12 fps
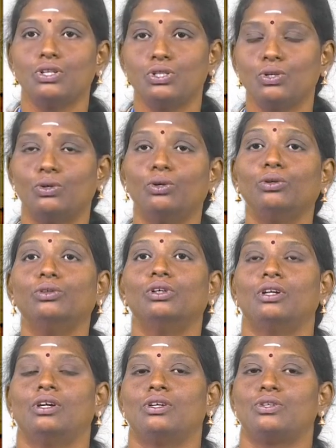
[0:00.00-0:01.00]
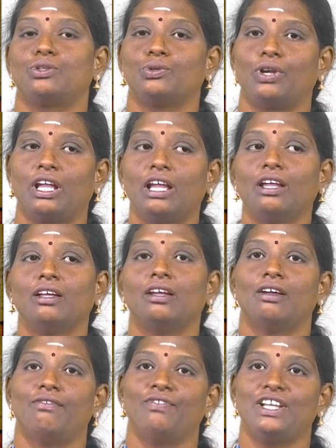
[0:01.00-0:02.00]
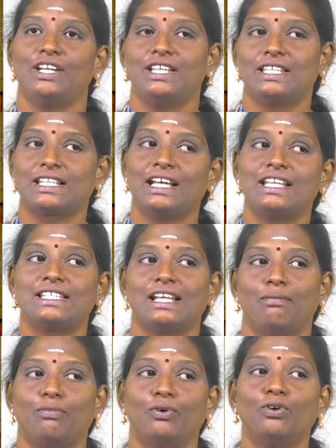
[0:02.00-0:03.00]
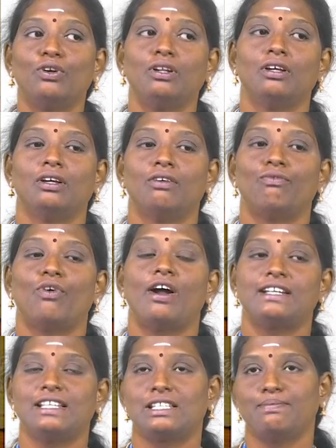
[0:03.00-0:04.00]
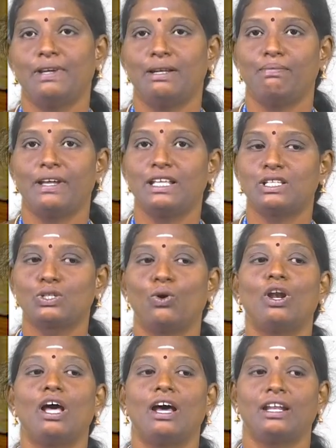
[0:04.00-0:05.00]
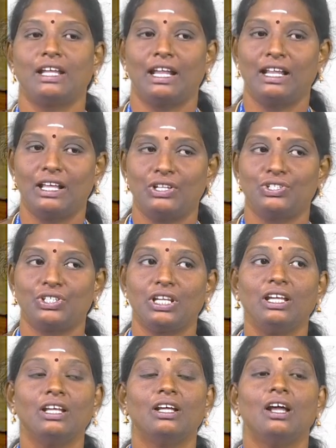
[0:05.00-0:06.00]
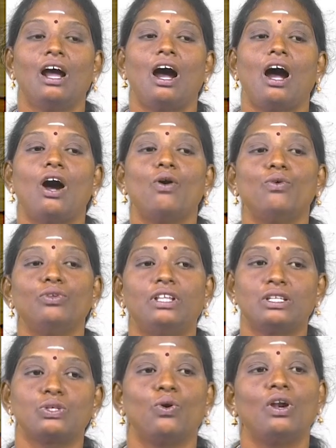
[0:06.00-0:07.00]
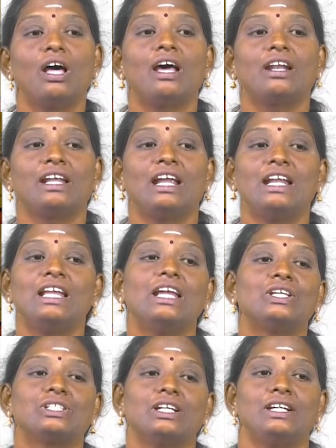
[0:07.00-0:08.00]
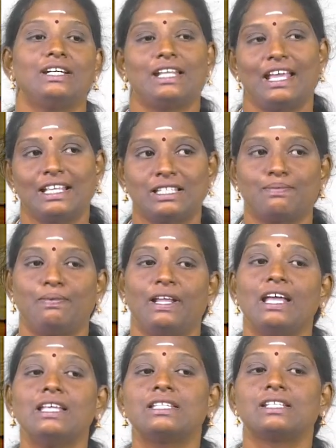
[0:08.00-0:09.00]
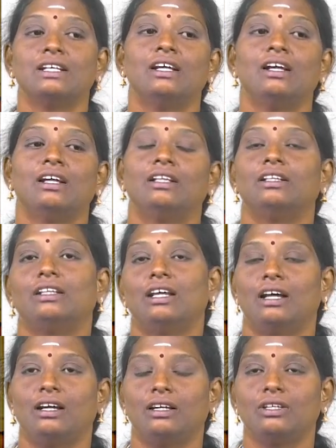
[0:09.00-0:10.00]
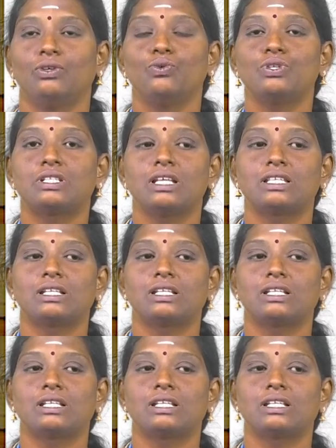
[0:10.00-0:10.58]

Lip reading: So today we discuss about what is meant by solar energy, how the solar radiation takes place, the uses